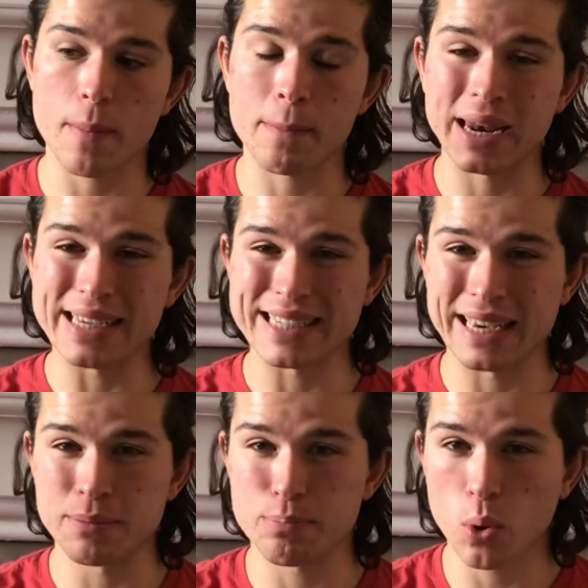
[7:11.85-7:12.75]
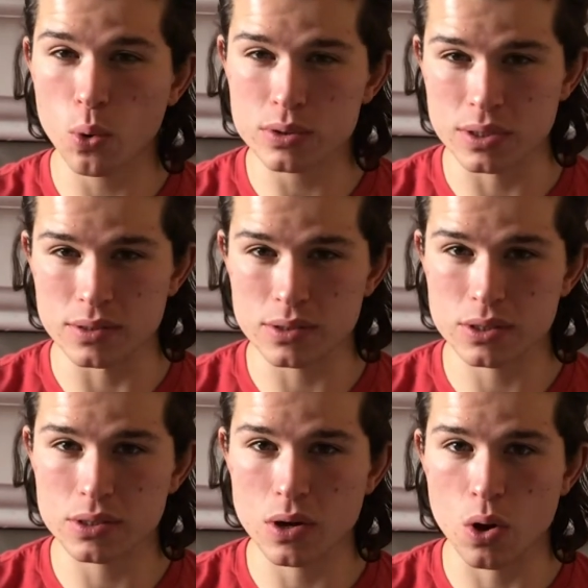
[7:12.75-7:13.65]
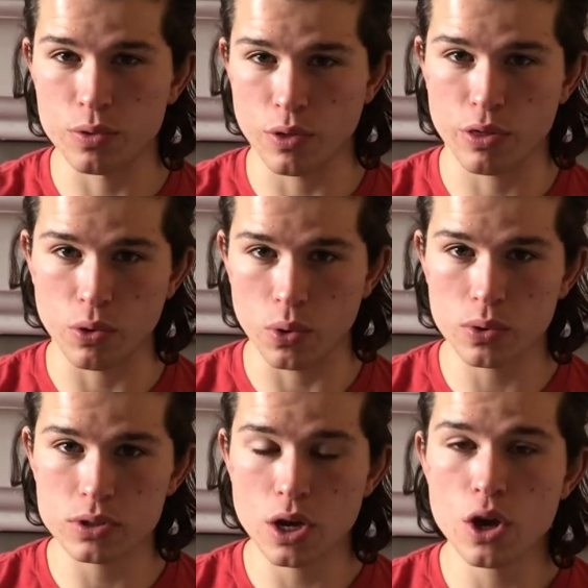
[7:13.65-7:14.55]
placing importance on the thought,